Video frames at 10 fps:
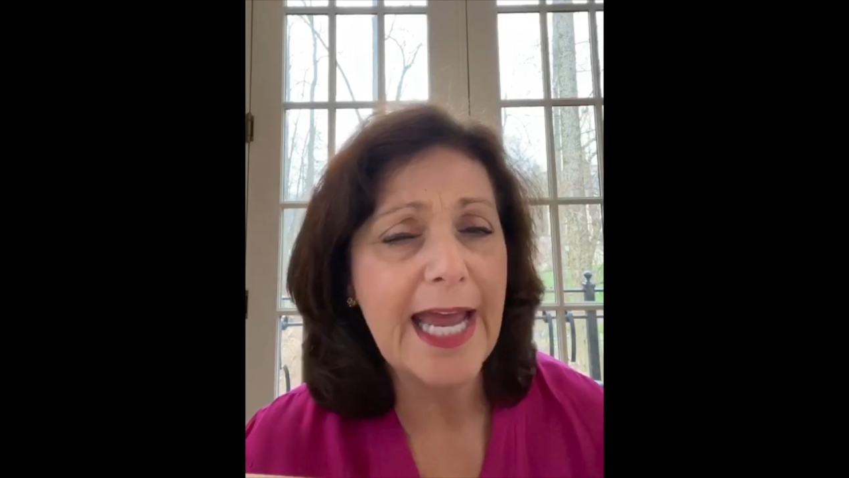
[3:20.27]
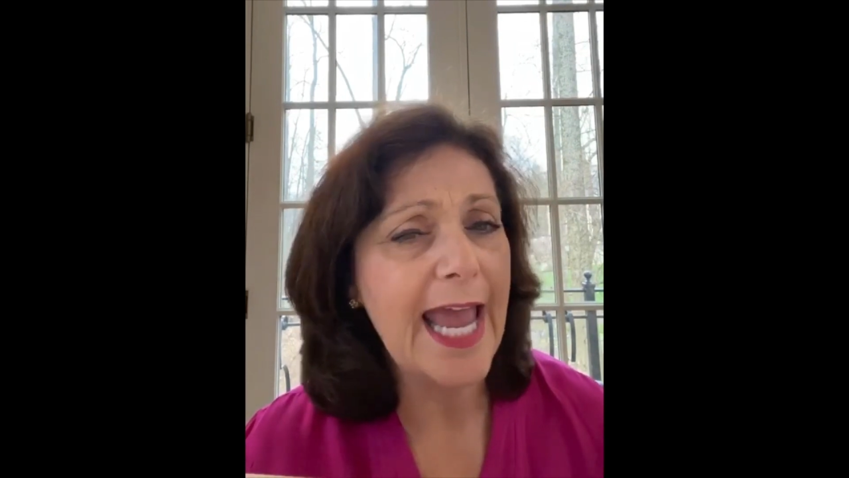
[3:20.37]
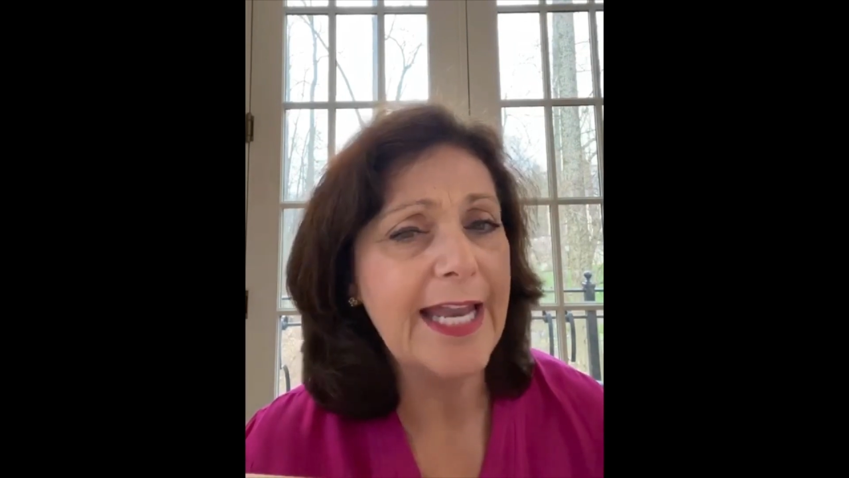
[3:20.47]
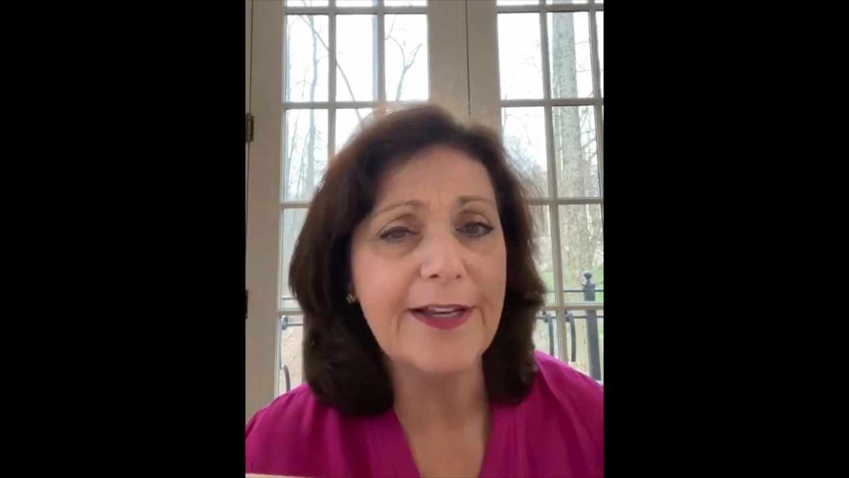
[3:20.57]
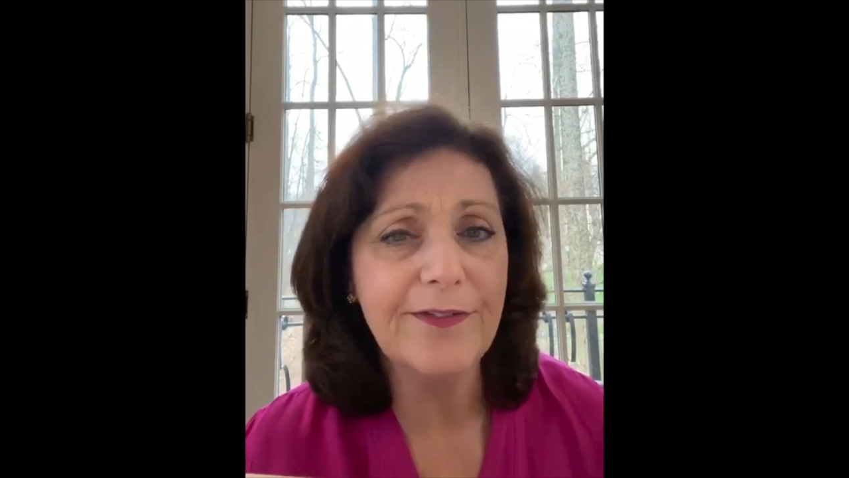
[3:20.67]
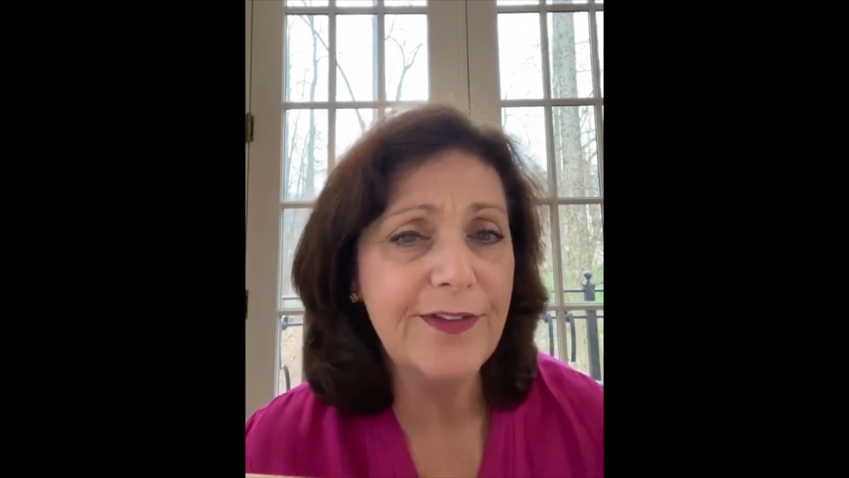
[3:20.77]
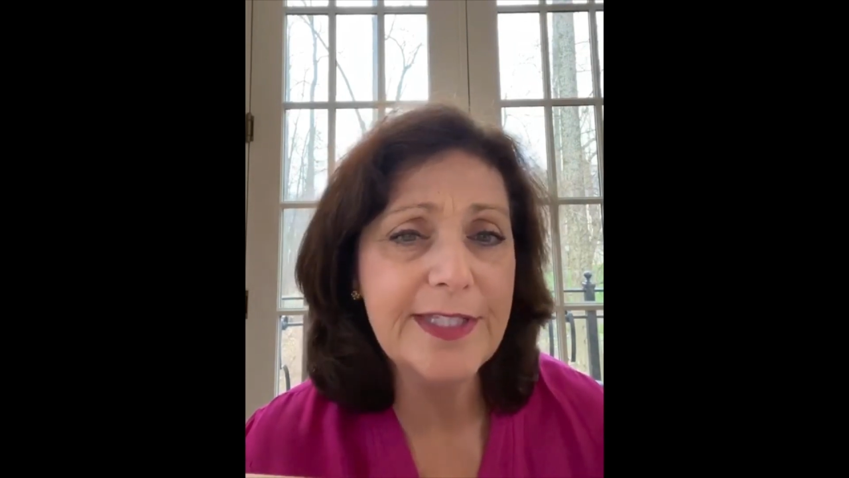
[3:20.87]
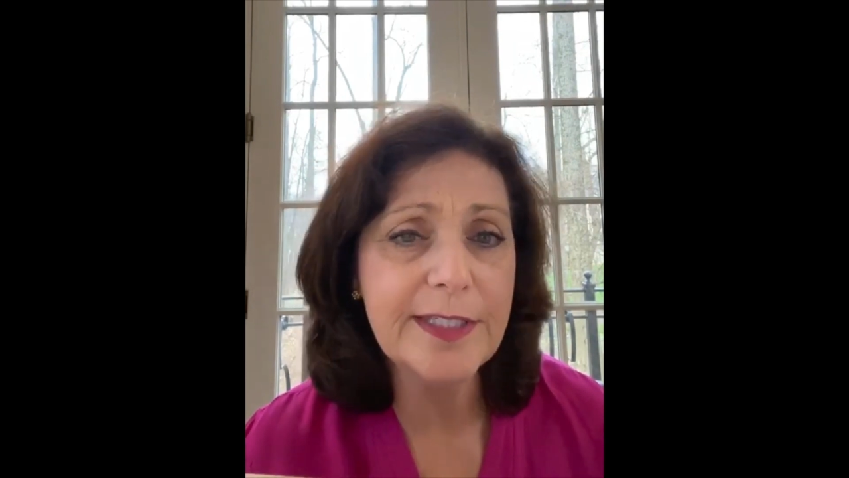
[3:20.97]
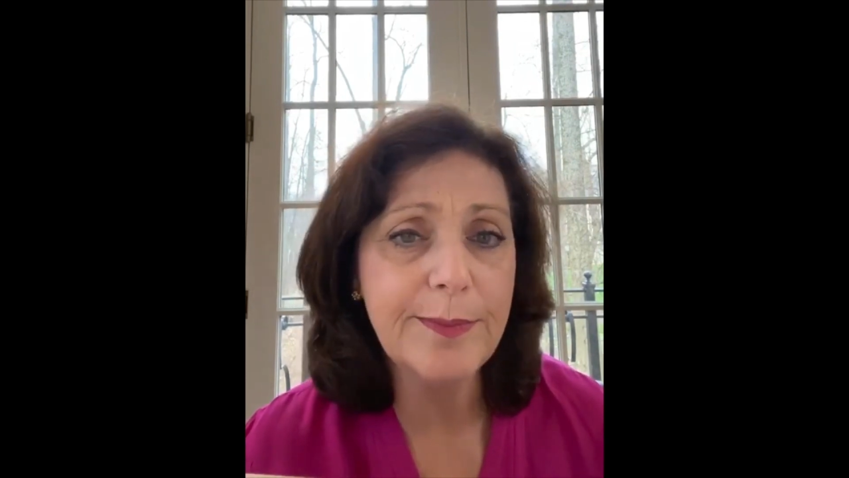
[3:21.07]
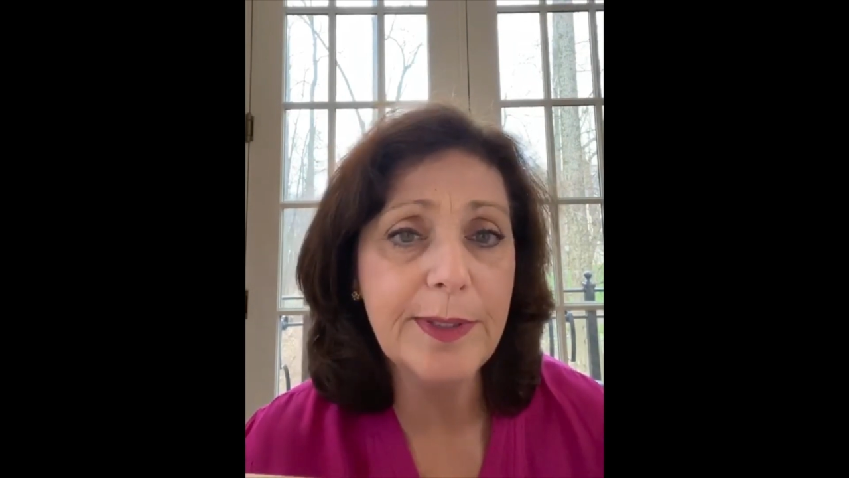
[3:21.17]
and
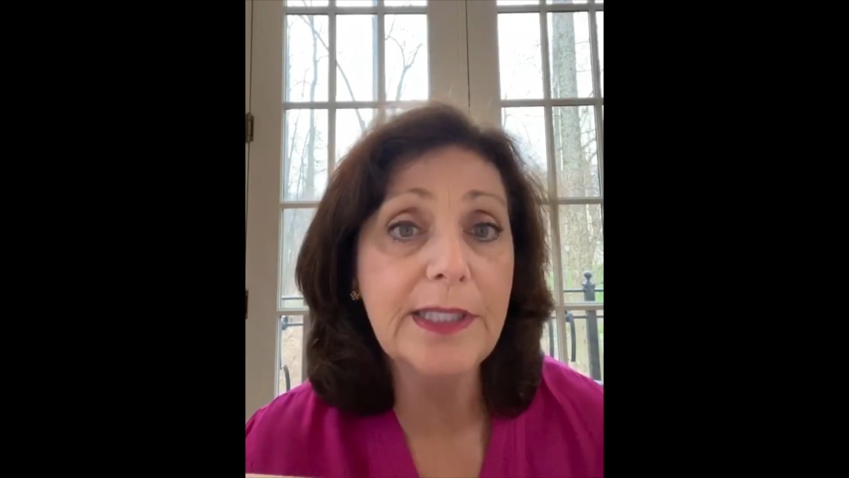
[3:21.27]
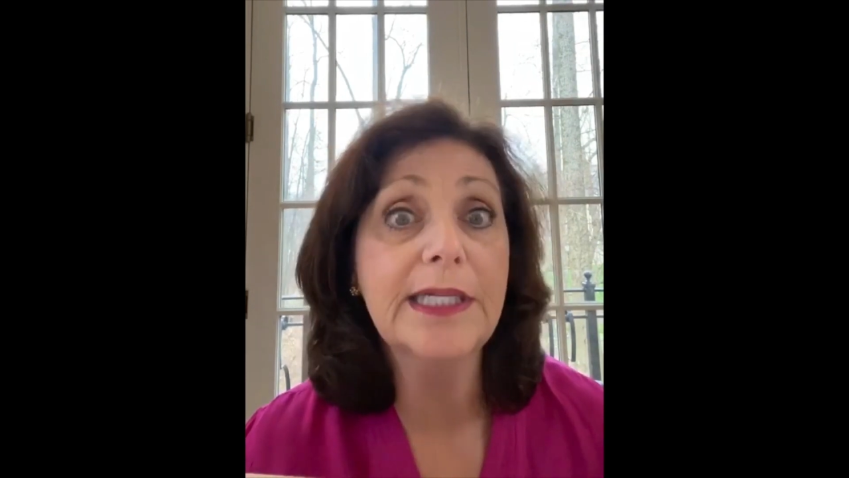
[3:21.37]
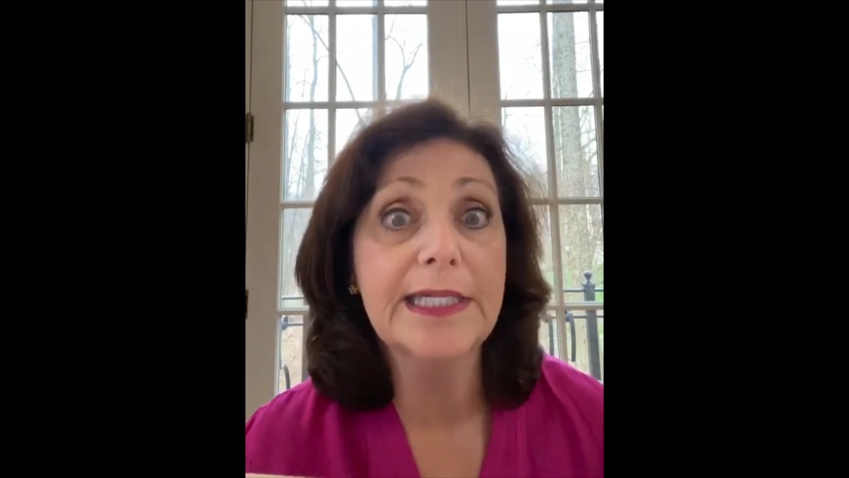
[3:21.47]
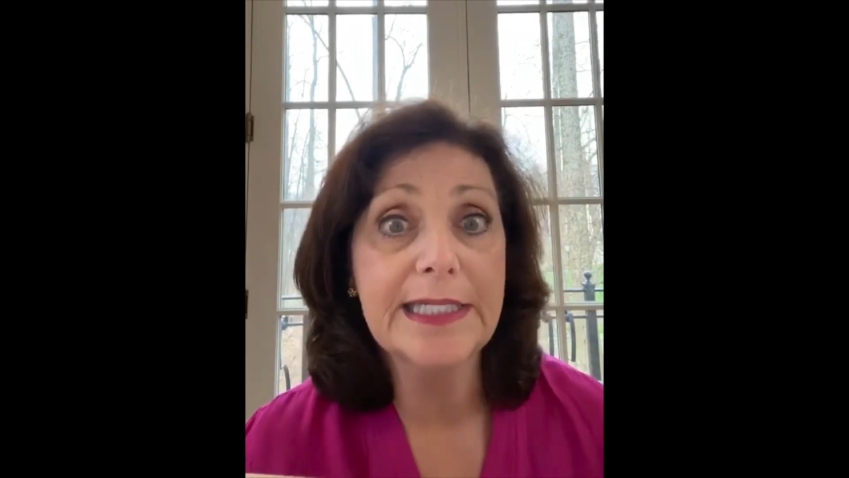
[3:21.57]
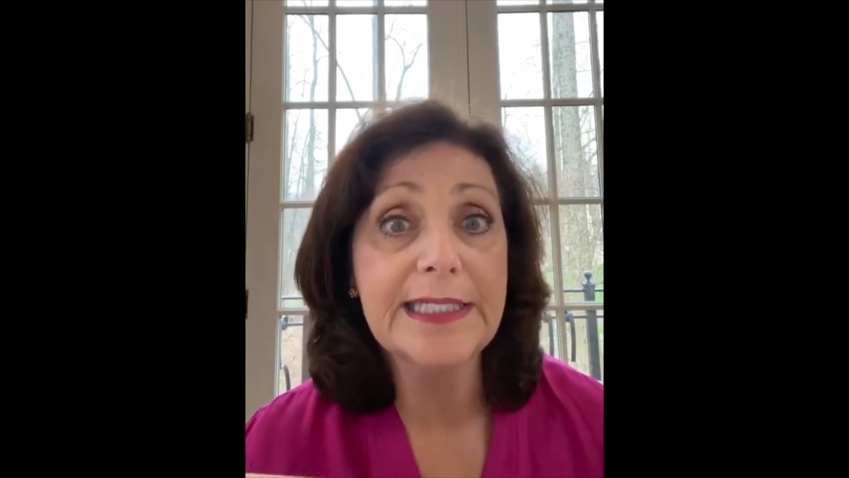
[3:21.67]
invincible,